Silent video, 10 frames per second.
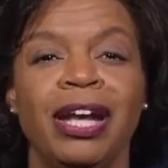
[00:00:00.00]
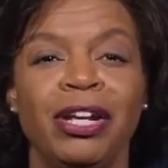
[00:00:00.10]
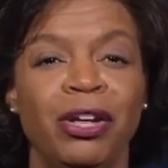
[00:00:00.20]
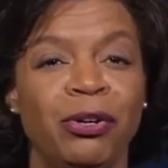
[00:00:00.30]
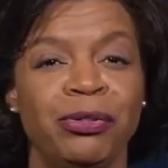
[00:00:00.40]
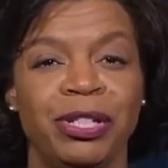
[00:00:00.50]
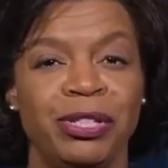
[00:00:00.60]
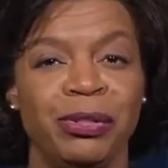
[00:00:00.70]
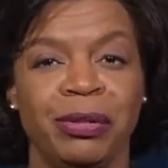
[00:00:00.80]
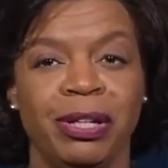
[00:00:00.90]
I know you didn't
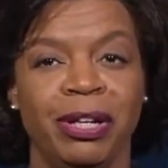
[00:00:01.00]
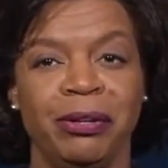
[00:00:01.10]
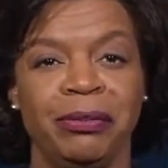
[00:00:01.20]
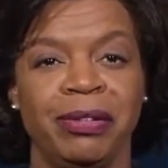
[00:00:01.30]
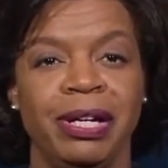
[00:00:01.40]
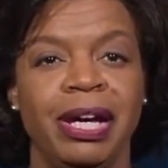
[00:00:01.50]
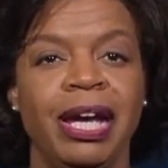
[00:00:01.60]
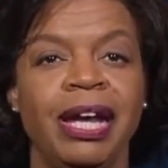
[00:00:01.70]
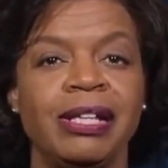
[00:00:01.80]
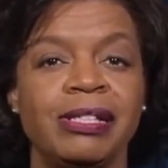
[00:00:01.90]
do it alone.
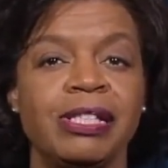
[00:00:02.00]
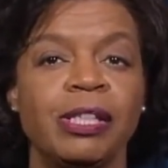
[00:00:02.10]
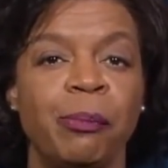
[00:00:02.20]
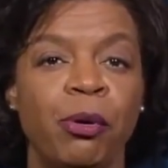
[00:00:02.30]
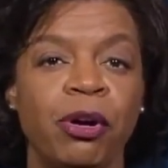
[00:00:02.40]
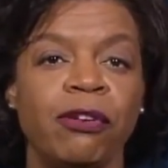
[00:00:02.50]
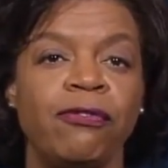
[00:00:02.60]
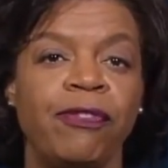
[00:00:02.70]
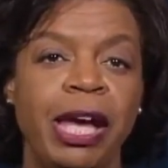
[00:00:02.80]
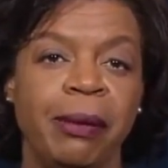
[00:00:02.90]
It is the support of
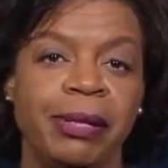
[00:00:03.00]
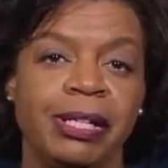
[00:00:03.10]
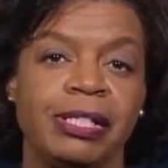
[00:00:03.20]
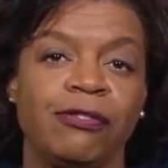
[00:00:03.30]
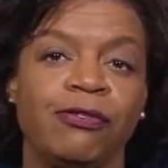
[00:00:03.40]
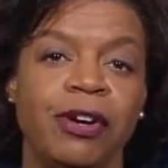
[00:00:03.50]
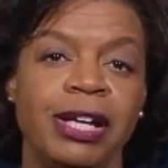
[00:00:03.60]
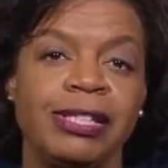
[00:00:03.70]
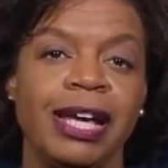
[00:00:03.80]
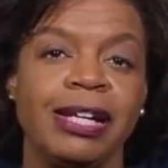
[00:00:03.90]
families,
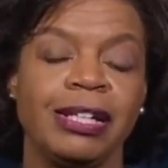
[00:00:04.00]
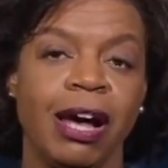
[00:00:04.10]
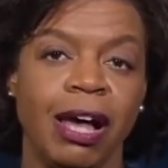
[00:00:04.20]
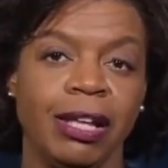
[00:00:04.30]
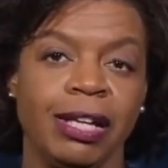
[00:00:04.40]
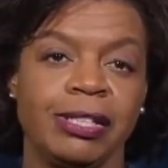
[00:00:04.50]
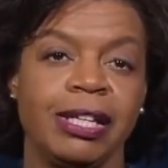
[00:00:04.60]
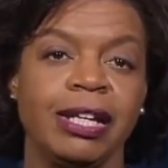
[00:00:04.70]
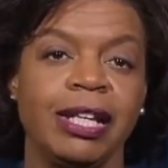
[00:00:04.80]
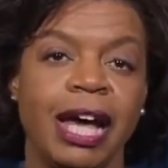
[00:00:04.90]
friends, and colleagues
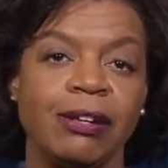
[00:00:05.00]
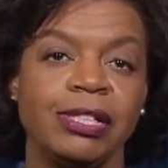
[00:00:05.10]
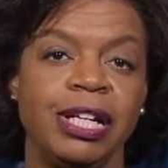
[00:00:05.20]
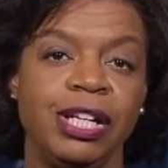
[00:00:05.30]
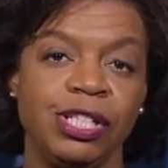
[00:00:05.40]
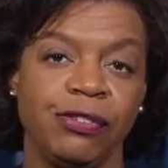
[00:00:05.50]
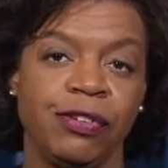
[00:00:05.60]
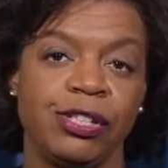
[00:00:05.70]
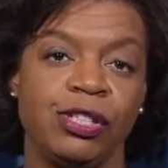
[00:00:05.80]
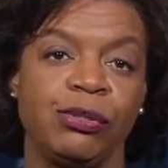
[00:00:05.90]
that allows each of
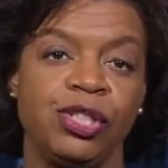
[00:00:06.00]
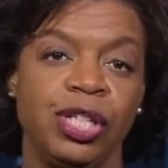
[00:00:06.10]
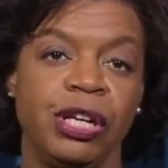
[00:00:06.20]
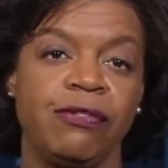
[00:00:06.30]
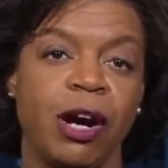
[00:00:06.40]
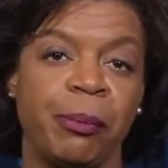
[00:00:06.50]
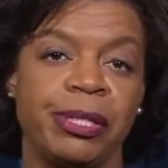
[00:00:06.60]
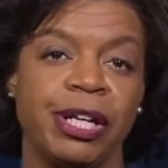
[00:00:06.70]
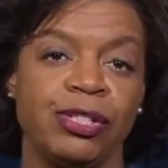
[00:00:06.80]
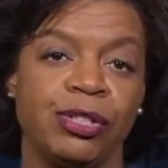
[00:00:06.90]
us to achieve our
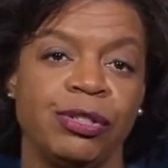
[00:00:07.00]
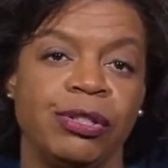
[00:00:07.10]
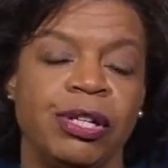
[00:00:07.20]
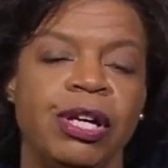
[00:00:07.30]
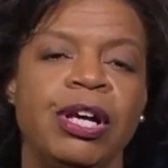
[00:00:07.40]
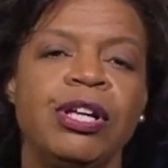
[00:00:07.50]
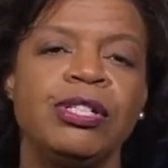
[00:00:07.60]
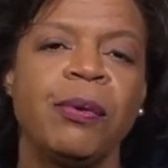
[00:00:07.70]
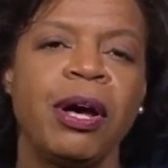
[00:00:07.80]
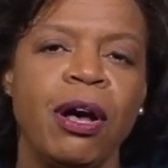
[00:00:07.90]
potential.
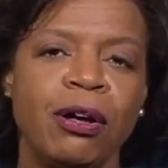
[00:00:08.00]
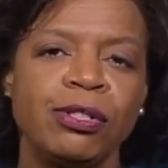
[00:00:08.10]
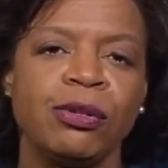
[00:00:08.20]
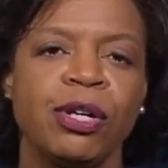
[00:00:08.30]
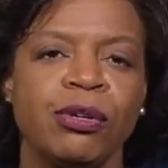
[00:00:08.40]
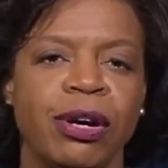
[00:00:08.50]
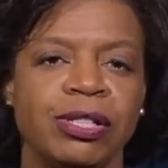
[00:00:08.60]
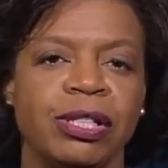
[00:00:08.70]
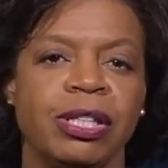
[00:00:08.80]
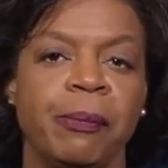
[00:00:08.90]
So I also
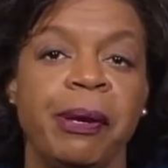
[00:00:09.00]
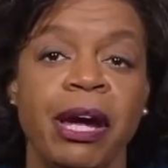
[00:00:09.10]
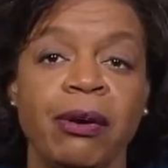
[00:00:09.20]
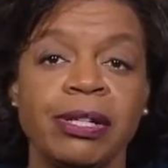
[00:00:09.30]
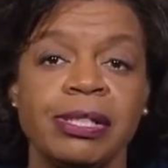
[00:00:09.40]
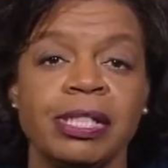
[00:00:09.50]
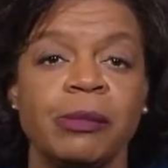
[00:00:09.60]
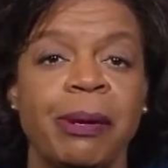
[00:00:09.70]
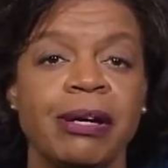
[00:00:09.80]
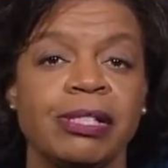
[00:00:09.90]
congratulate the parents,
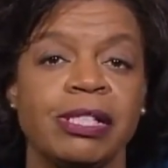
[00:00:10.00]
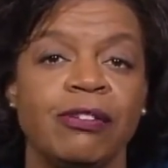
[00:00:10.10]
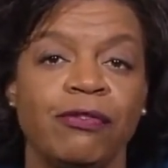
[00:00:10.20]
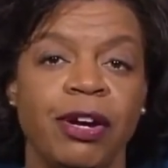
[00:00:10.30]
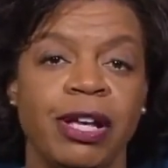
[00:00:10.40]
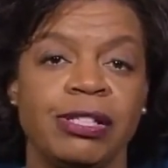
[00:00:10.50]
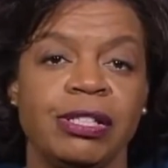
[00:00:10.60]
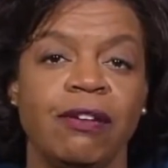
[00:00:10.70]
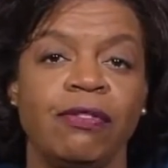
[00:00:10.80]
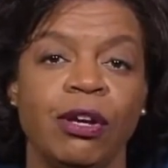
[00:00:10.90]
spouses, and friends
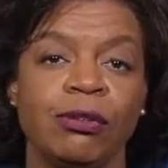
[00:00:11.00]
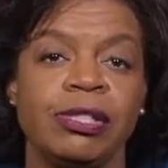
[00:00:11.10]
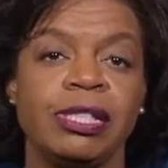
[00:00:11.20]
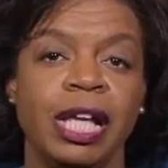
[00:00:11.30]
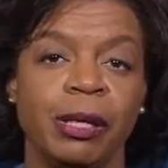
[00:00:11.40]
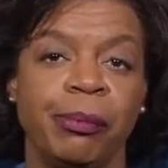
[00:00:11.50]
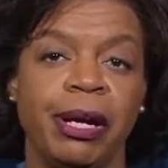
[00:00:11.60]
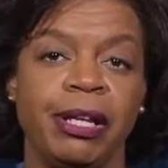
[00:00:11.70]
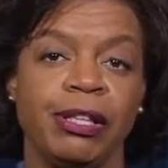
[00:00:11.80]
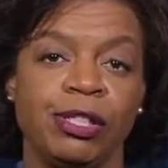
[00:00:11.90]
of those
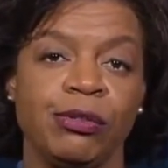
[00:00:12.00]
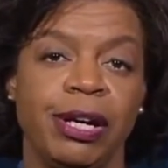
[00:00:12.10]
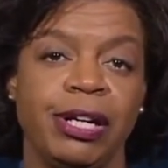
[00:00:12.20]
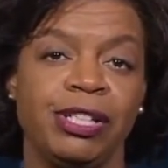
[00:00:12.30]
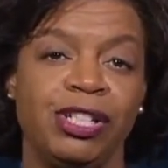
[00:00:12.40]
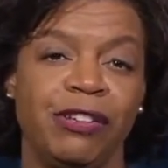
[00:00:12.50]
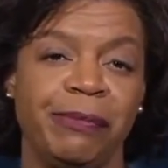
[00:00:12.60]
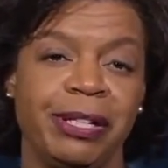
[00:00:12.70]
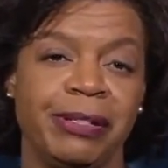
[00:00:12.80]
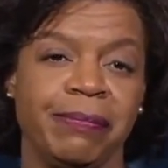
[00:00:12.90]
celebrating this great
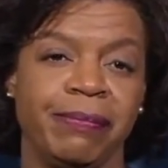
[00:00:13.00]
achievement.